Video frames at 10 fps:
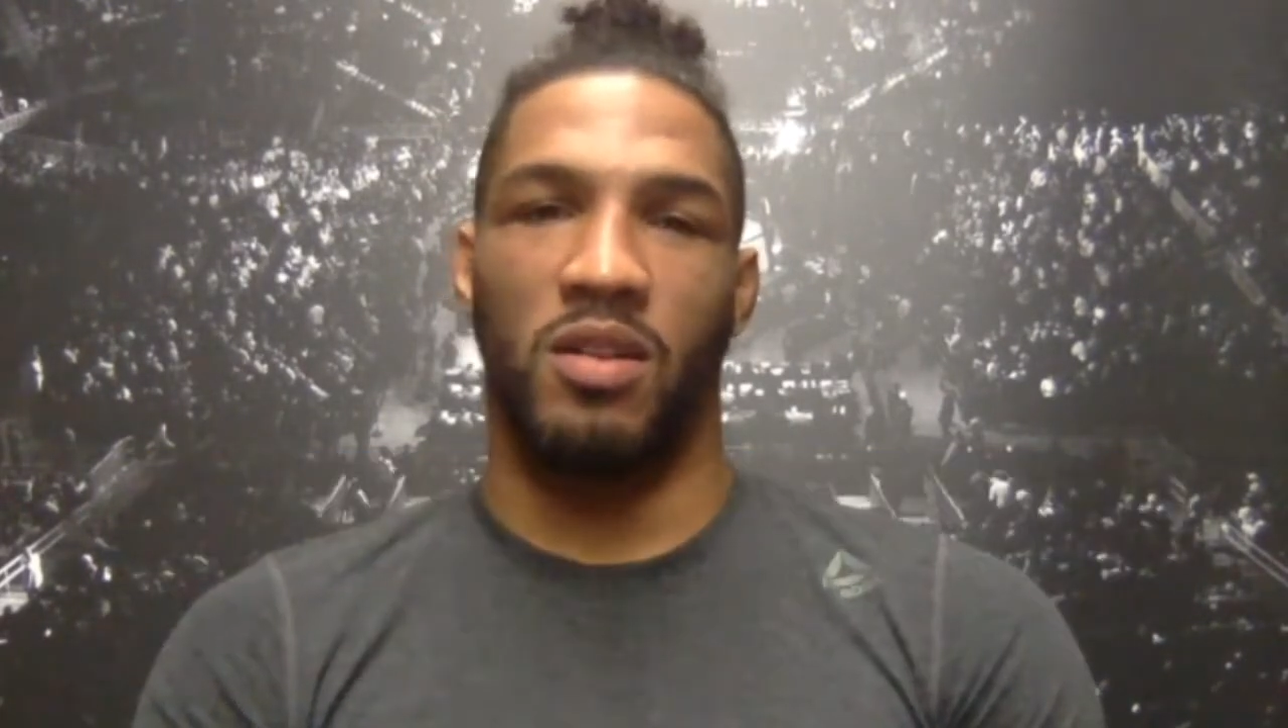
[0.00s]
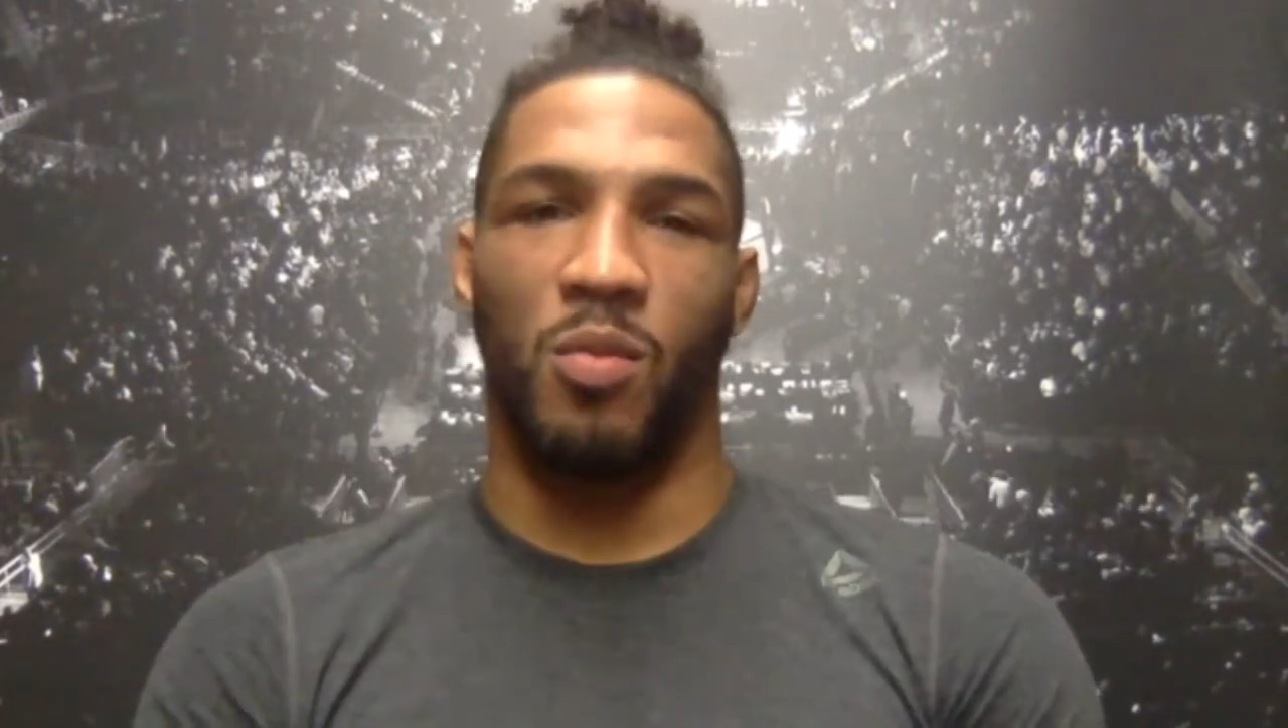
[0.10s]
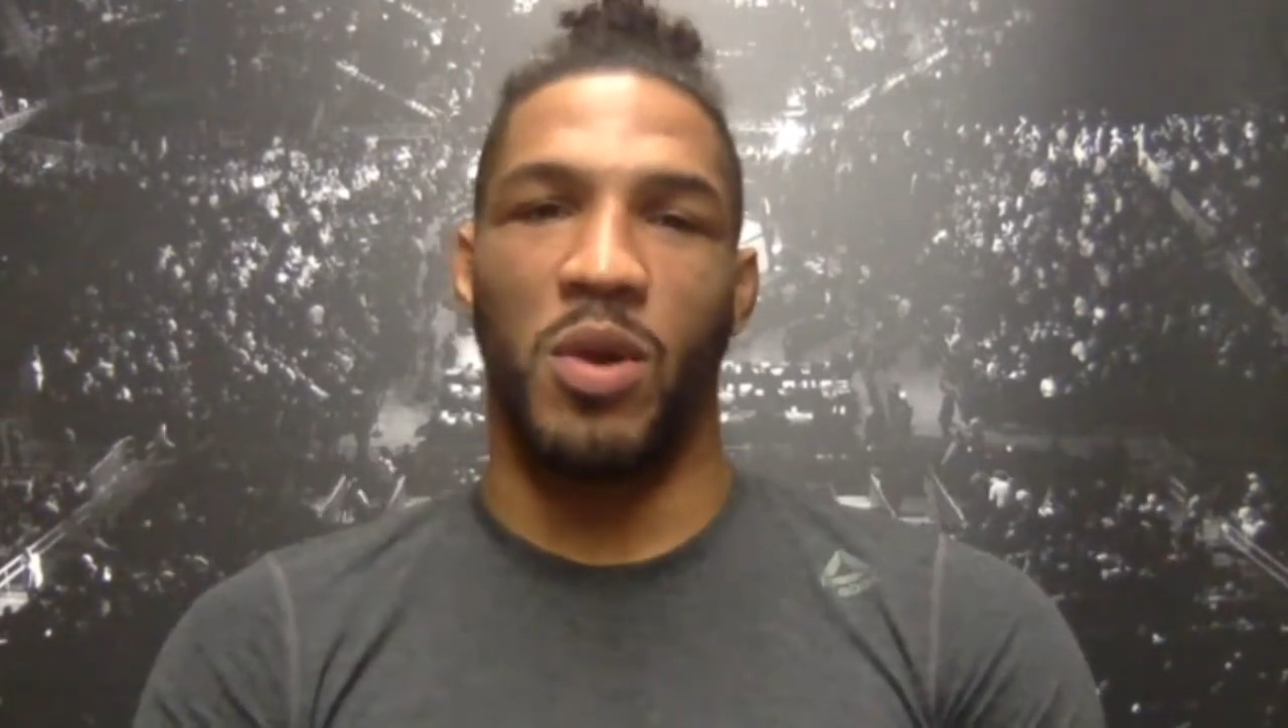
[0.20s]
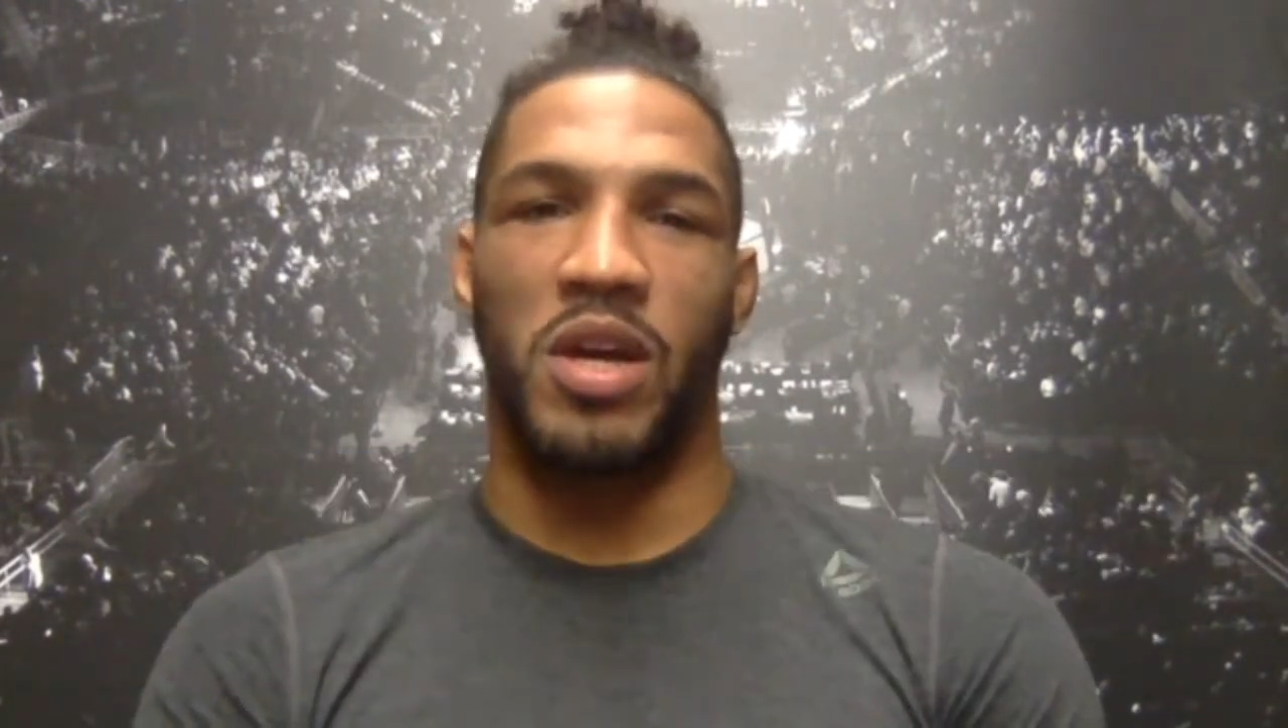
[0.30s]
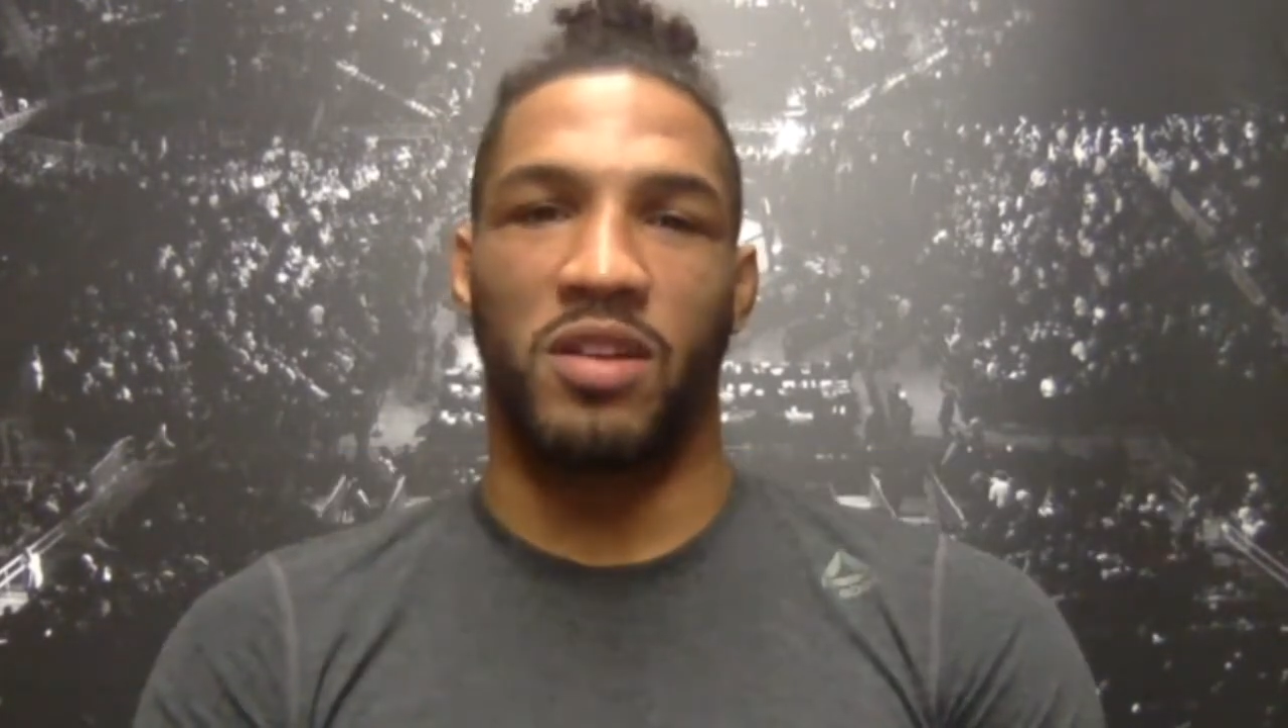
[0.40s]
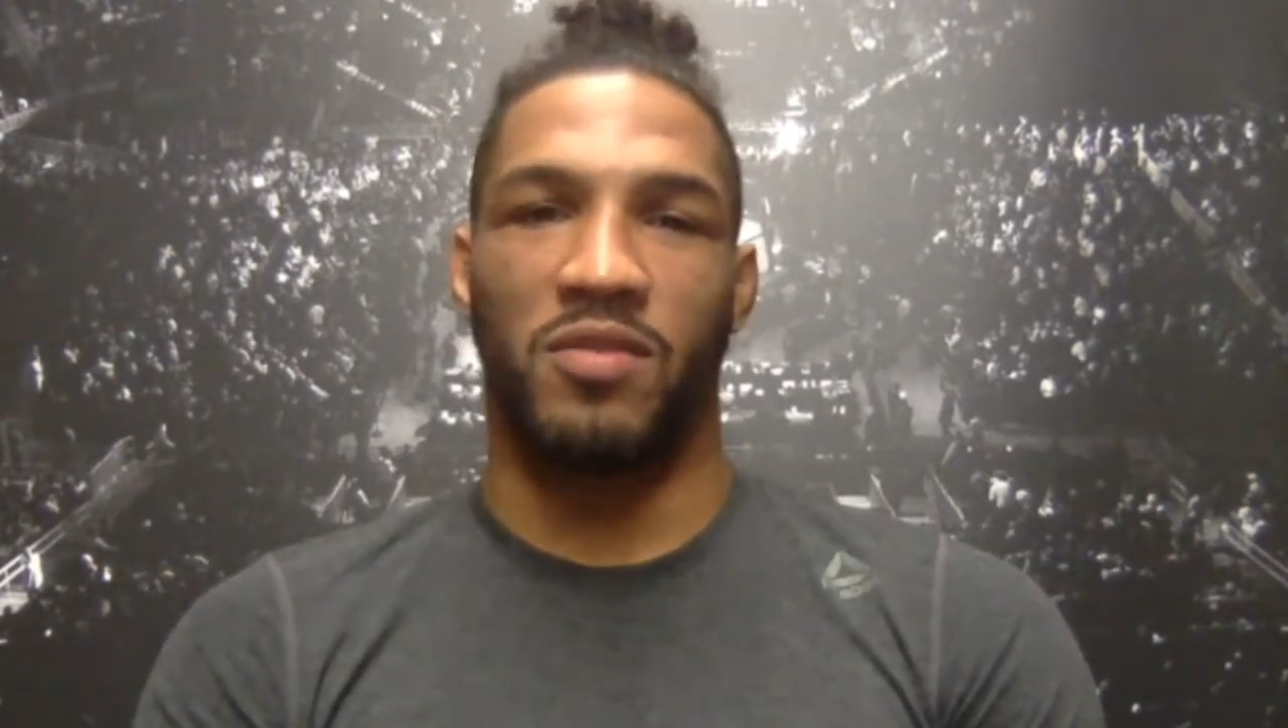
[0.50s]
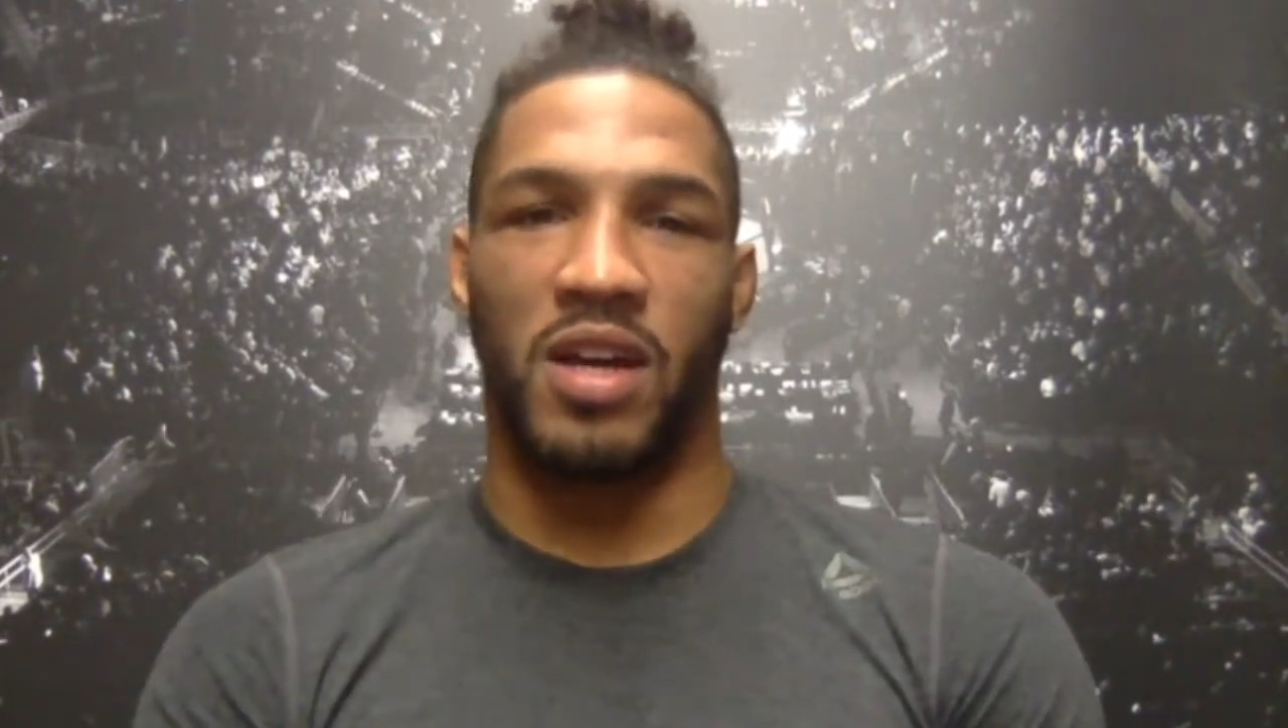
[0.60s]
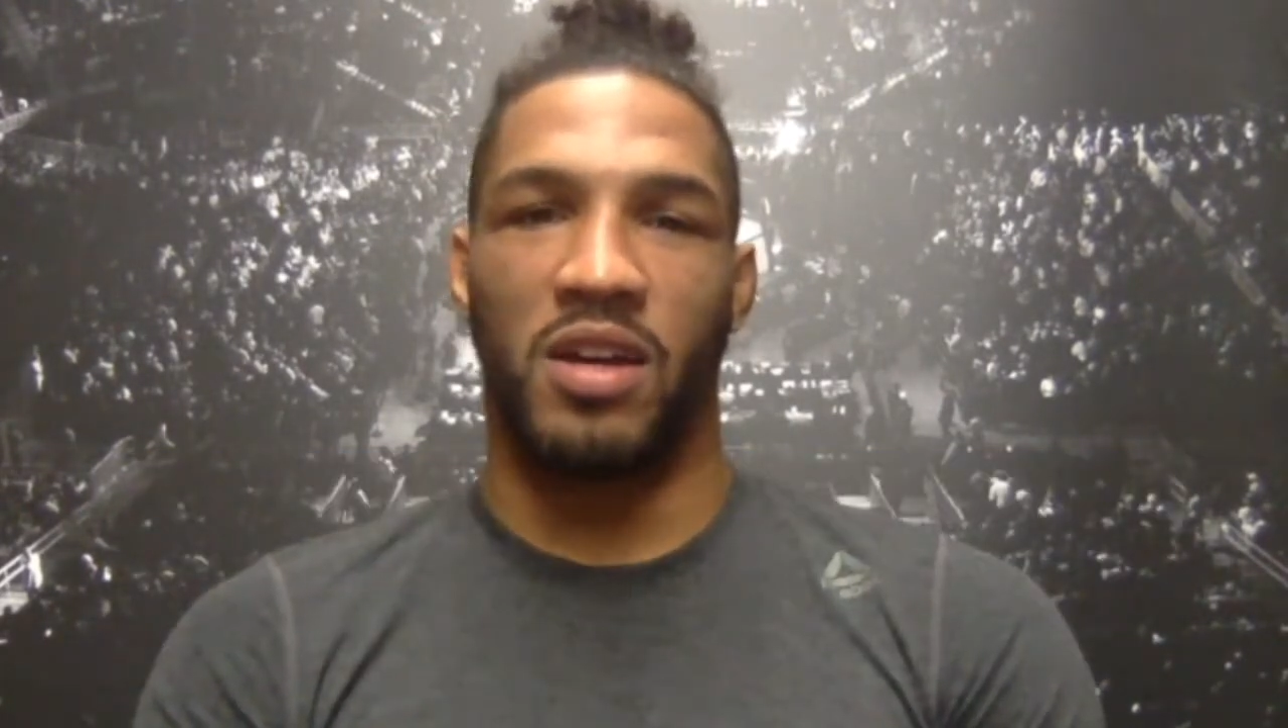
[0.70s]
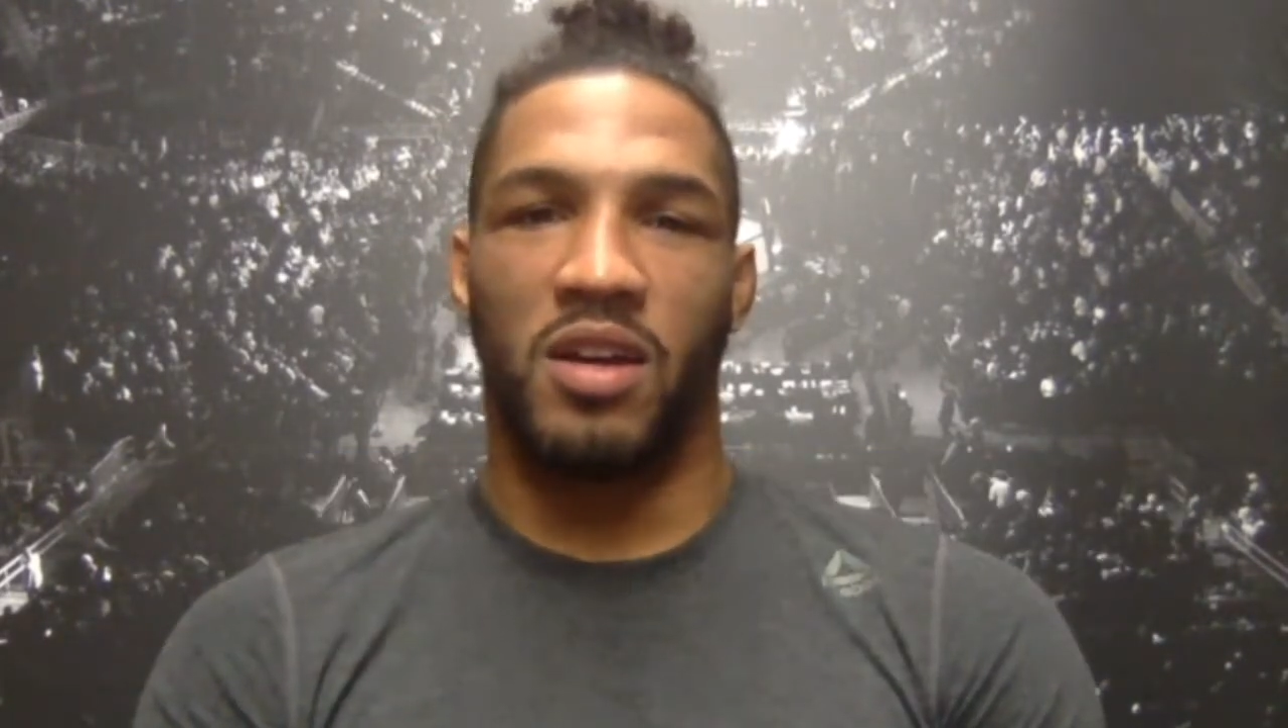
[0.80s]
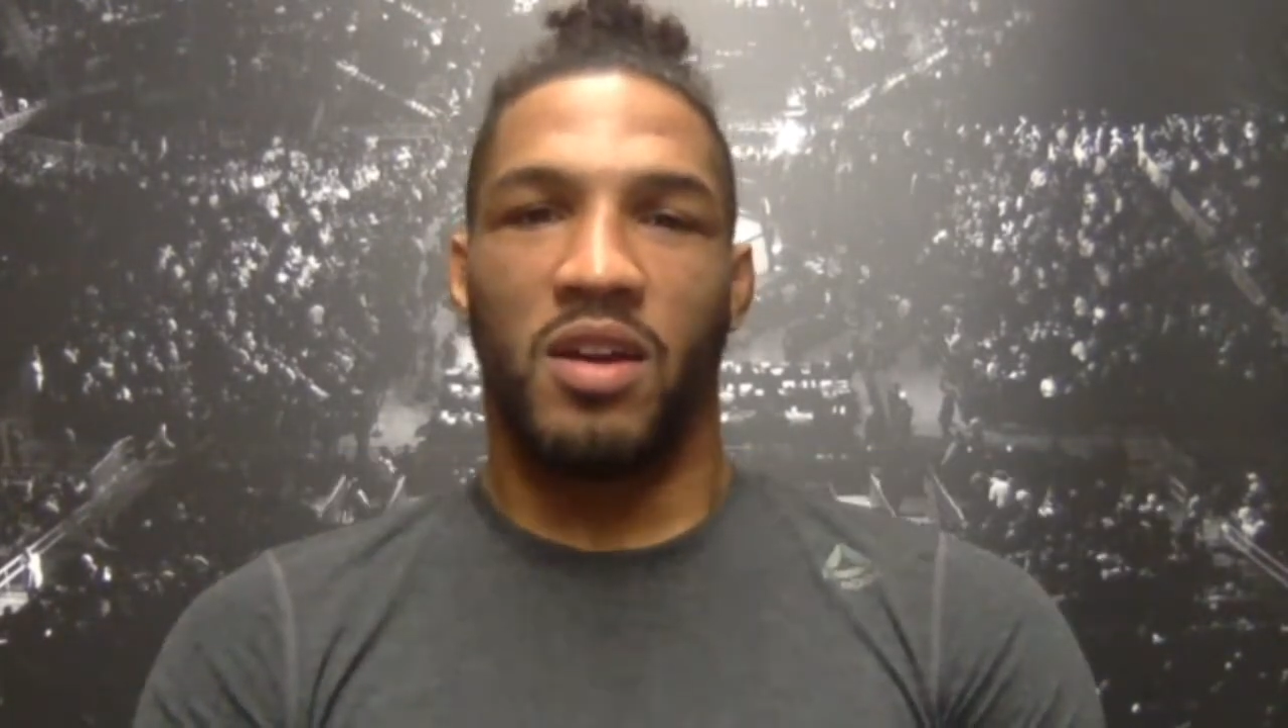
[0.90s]
the week of the
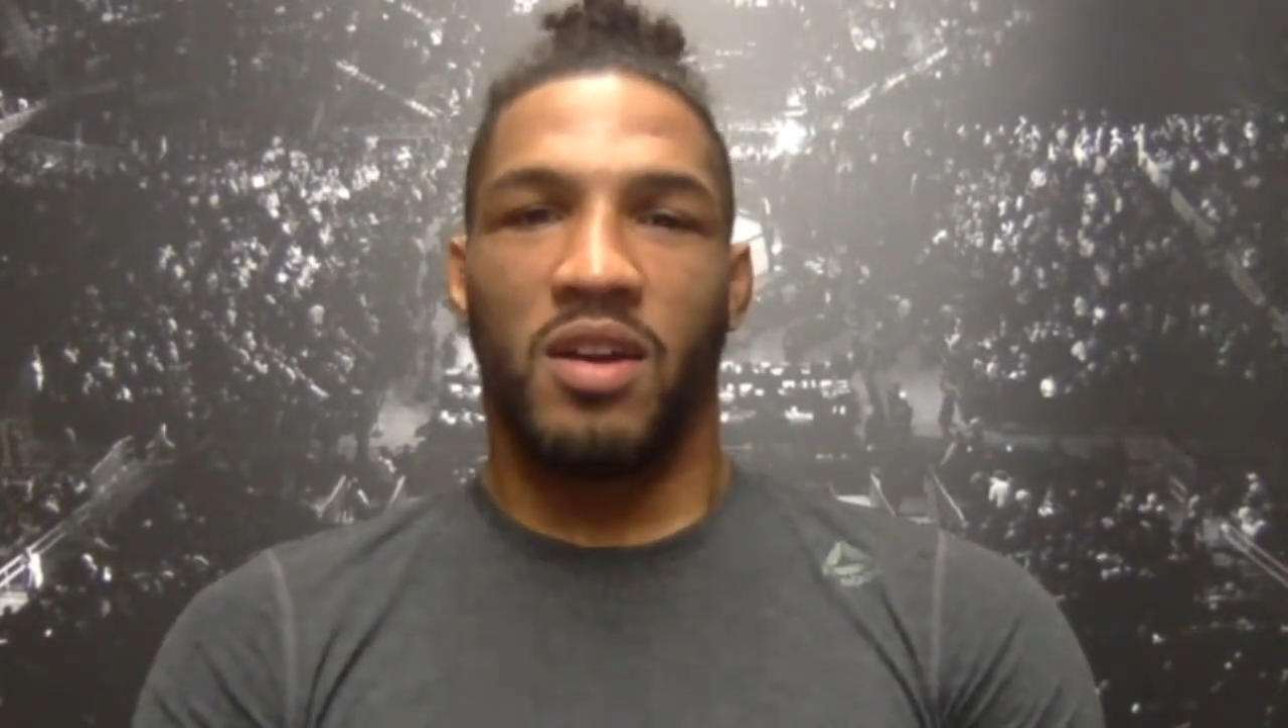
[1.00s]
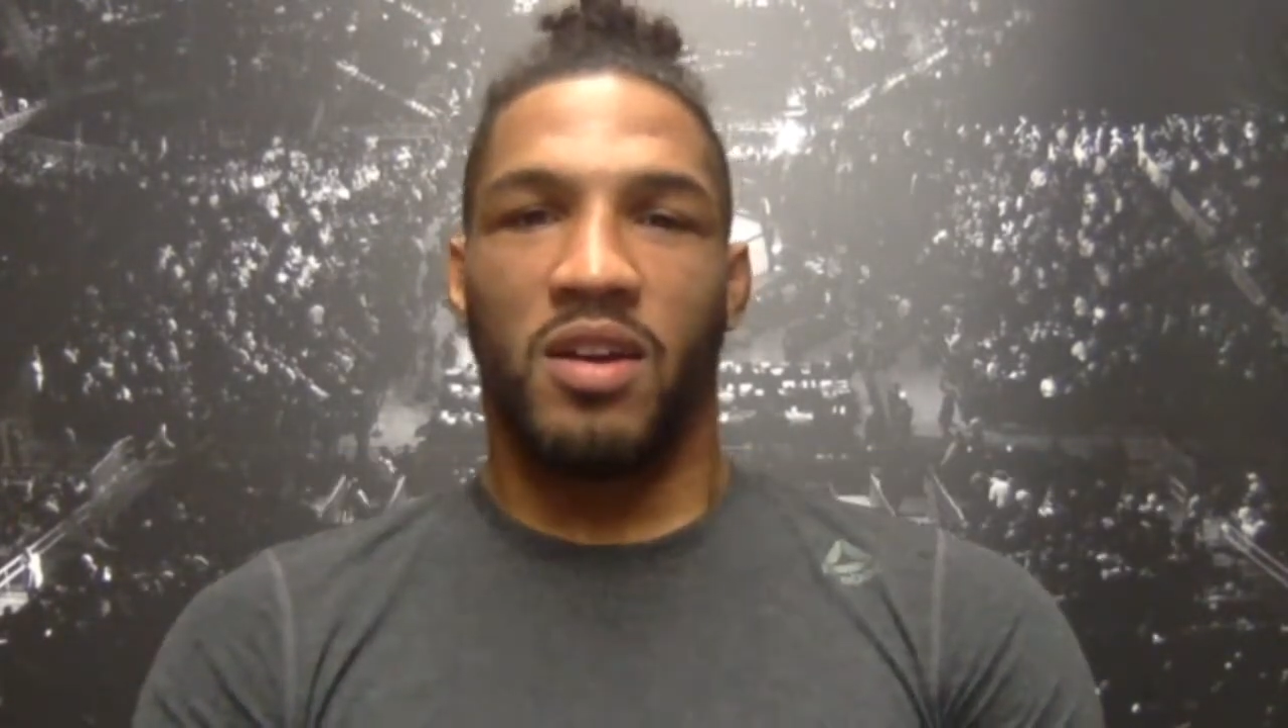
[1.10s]
fight.